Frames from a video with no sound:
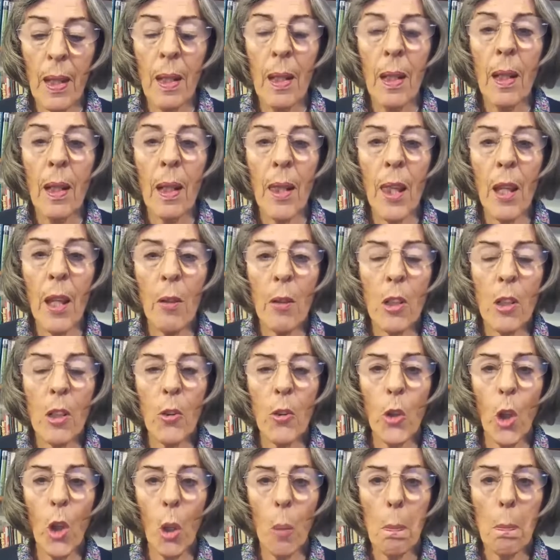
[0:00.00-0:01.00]
There is
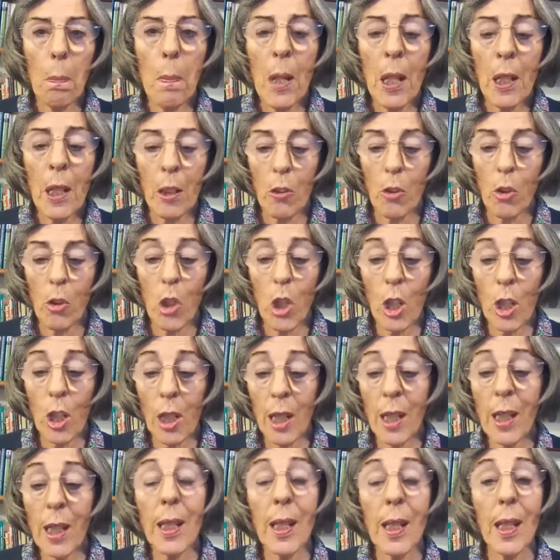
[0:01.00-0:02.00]
not much
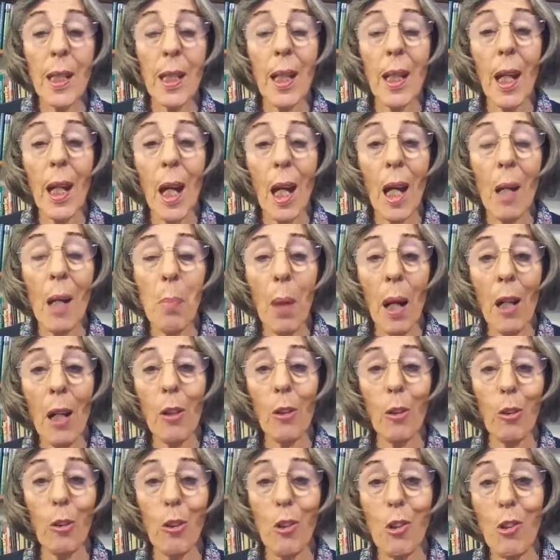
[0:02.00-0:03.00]
hidden
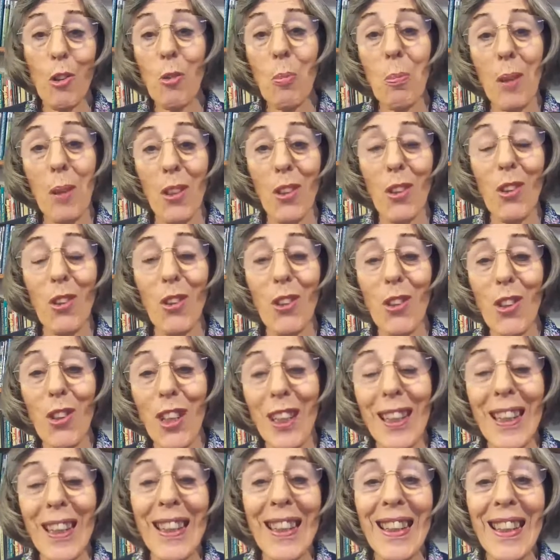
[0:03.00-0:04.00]
about Christmas
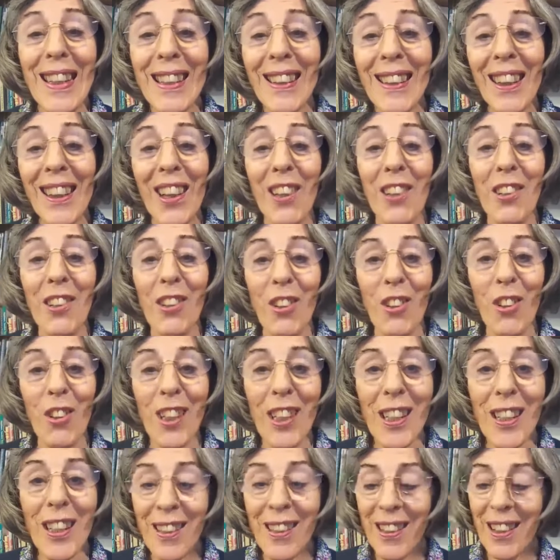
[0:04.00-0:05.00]
in this
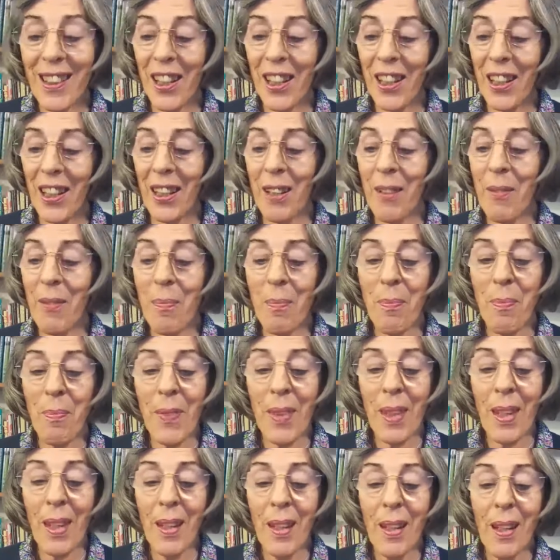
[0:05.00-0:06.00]
country, is there?
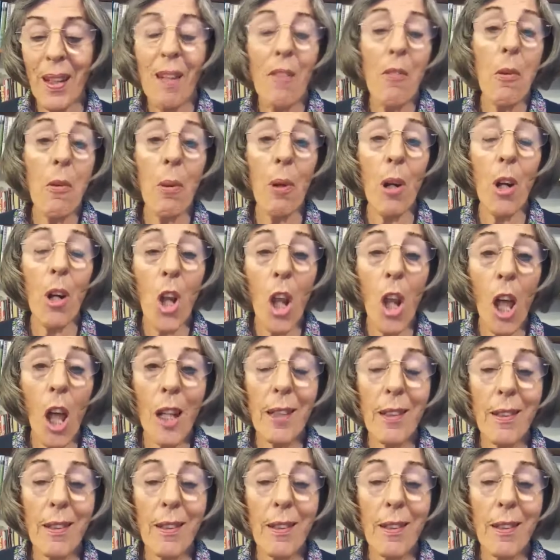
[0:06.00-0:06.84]
There are lights